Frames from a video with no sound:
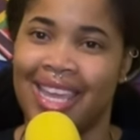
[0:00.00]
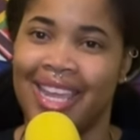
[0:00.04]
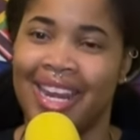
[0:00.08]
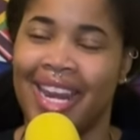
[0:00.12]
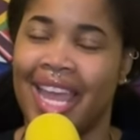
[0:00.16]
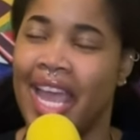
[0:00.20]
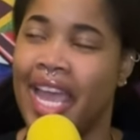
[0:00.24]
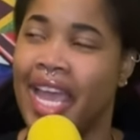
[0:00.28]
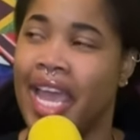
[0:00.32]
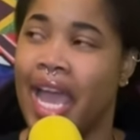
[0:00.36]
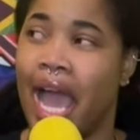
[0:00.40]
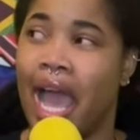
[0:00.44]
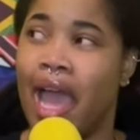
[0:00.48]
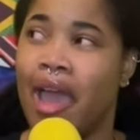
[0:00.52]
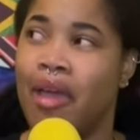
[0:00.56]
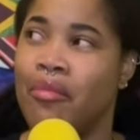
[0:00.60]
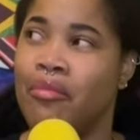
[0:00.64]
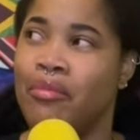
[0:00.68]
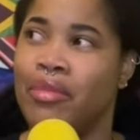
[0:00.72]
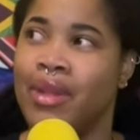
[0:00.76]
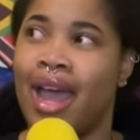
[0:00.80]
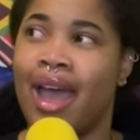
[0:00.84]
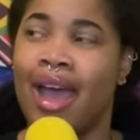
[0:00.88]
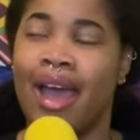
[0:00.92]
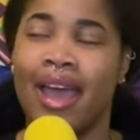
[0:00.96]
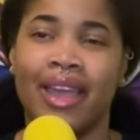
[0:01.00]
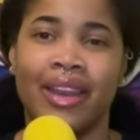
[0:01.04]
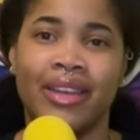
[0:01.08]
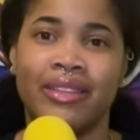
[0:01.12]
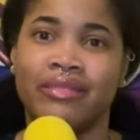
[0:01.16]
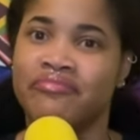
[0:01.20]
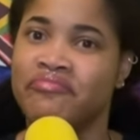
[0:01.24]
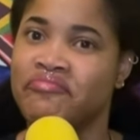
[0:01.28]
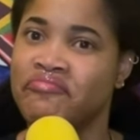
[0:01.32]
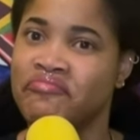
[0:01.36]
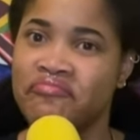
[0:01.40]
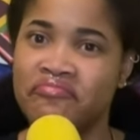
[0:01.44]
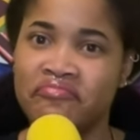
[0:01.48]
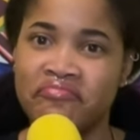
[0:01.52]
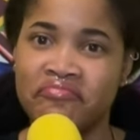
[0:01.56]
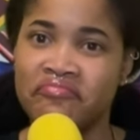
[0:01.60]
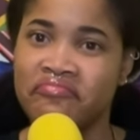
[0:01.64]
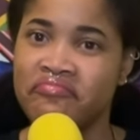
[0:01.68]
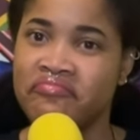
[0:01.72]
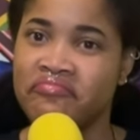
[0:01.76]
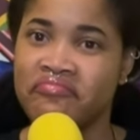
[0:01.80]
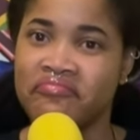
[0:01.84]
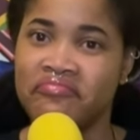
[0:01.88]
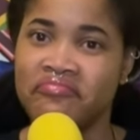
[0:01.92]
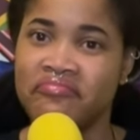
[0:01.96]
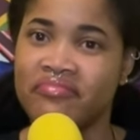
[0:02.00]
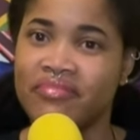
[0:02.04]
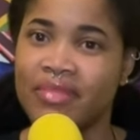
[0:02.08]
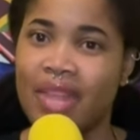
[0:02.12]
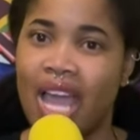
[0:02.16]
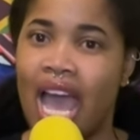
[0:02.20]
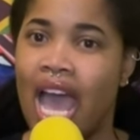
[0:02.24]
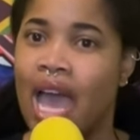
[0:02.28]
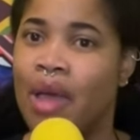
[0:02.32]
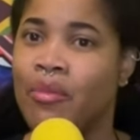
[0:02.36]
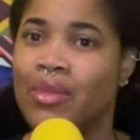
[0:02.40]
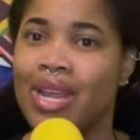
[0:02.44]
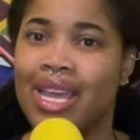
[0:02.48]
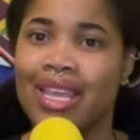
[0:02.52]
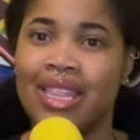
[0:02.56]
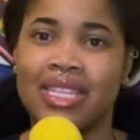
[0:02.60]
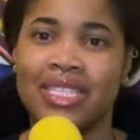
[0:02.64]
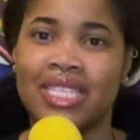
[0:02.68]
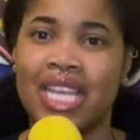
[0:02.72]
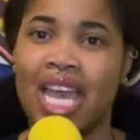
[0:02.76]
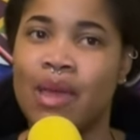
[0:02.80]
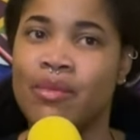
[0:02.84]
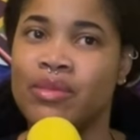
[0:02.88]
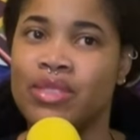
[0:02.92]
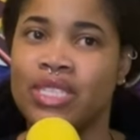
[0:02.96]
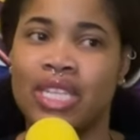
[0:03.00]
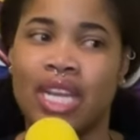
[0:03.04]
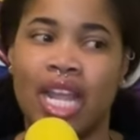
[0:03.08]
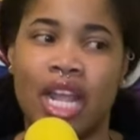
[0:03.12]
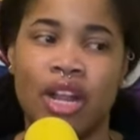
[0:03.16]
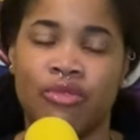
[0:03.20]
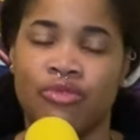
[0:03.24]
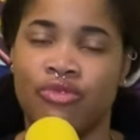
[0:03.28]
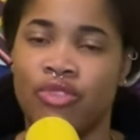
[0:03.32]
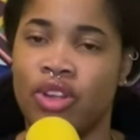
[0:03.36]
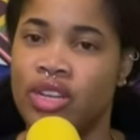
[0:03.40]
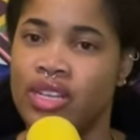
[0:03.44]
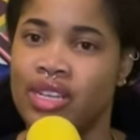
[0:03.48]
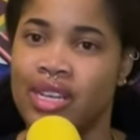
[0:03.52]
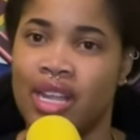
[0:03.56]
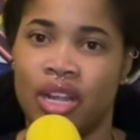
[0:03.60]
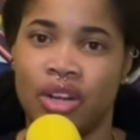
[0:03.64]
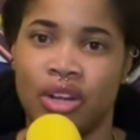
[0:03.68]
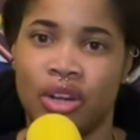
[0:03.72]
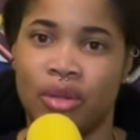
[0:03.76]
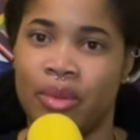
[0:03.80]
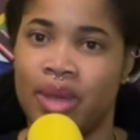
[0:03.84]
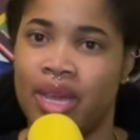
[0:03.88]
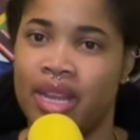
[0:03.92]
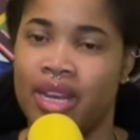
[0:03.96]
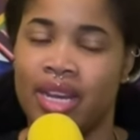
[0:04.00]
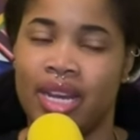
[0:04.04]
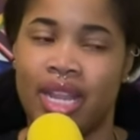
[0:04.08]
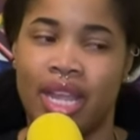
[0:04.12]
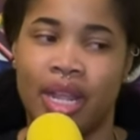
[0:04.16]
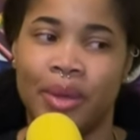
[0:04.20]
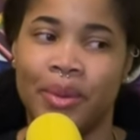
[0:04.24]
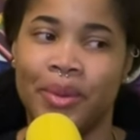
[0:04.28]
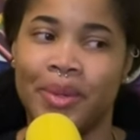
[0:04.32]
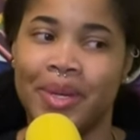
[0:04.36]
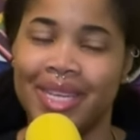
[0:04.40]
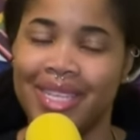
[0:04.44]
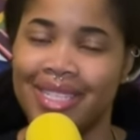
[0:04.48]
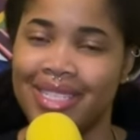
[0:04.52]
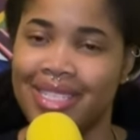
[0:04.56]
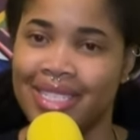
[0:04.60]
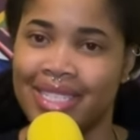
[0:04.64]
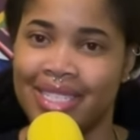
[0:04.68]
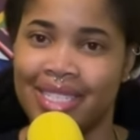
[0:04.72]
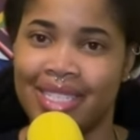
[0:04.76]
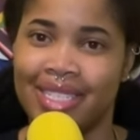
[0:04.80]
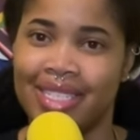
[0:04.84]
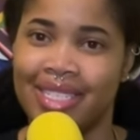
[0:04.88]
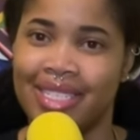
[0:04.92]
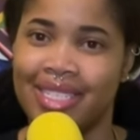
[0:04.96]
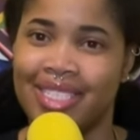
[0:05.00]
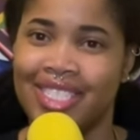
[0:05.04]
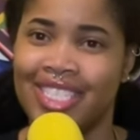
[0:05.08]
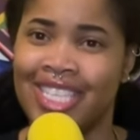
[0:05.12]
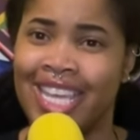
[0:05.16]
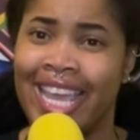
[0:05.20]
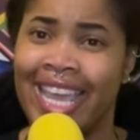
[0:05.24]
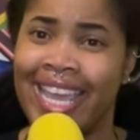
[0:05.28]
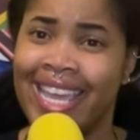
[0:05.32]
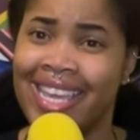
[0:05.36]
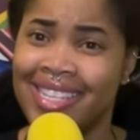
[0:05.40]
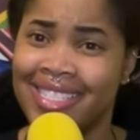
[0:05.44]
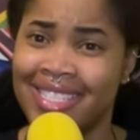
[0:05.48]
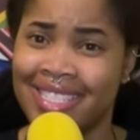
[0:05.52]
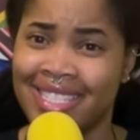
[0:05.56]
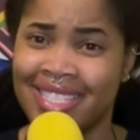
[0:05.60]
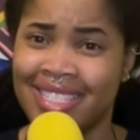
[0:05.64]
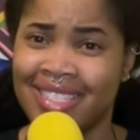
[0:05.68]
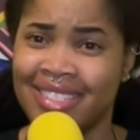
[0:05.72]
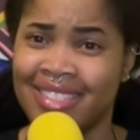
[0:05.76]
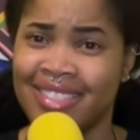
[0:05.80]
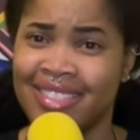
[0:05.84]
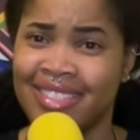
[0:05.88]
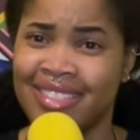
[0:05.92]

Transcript: like i'm not i'm not the type to like run down nobody like what chase